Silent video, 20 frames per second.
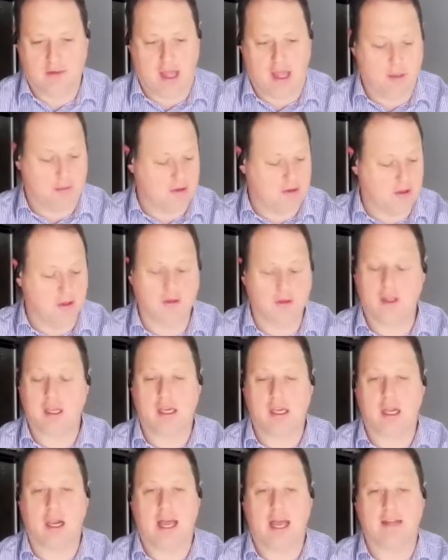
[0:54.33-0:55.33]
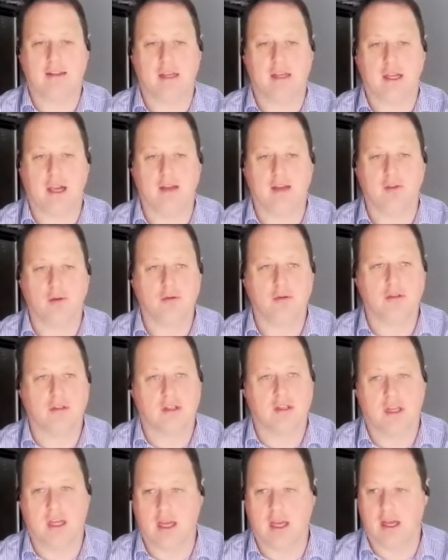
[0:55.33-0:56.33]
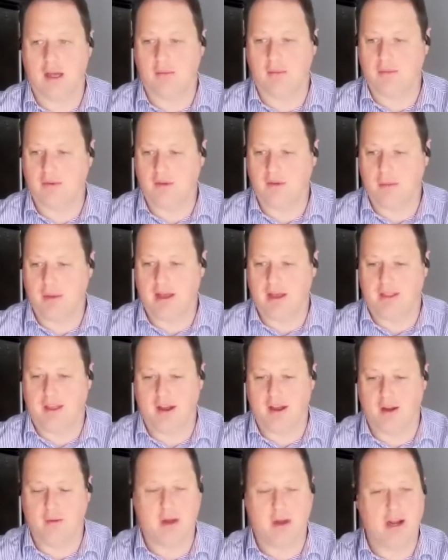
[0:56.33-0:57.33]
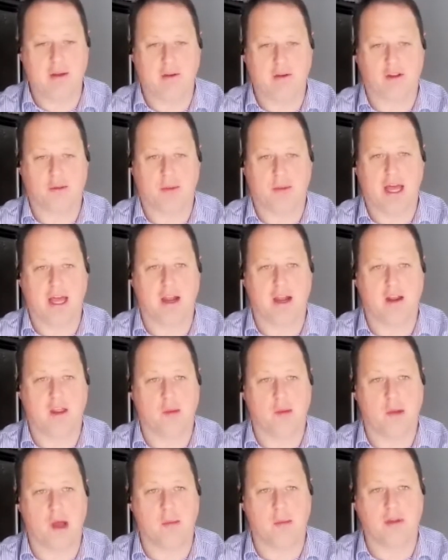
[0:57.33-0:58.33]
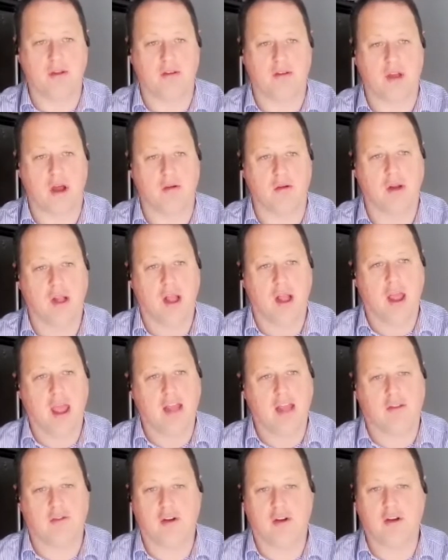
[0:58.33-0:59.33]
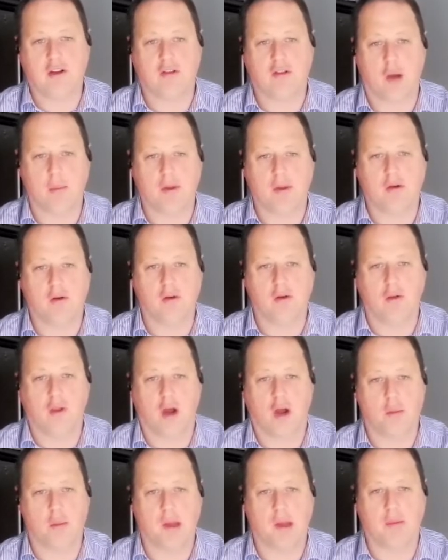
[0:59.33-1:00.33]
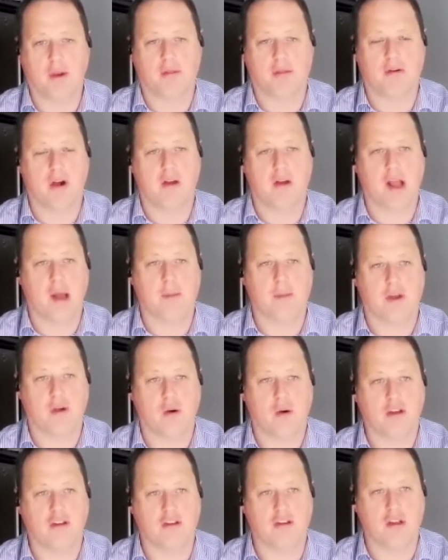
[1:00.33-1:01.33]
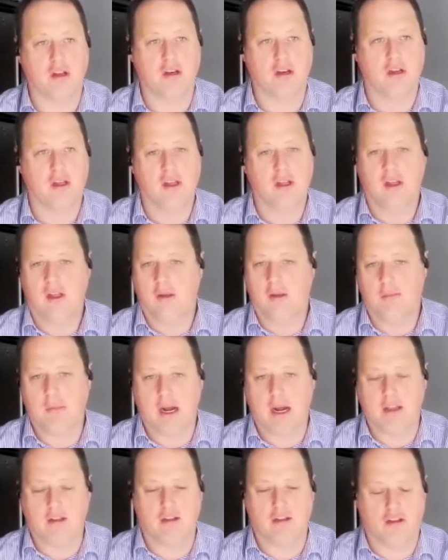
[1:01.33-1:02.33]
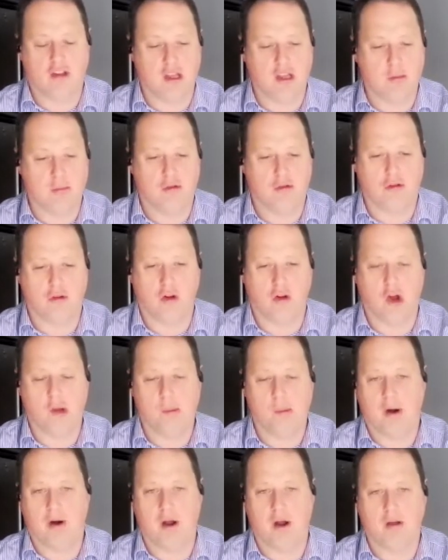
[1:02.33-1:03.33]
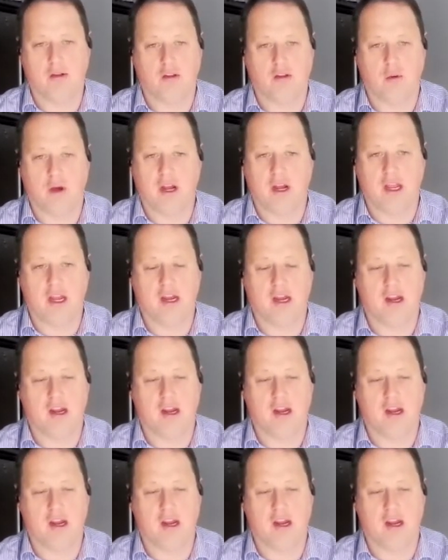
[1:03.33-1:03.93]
absolutely galactic levels. It's about the only way to explain it at the moment. So it's very topical. A lot of people are throwing up the question, money's cheap, should I borrow? Do I need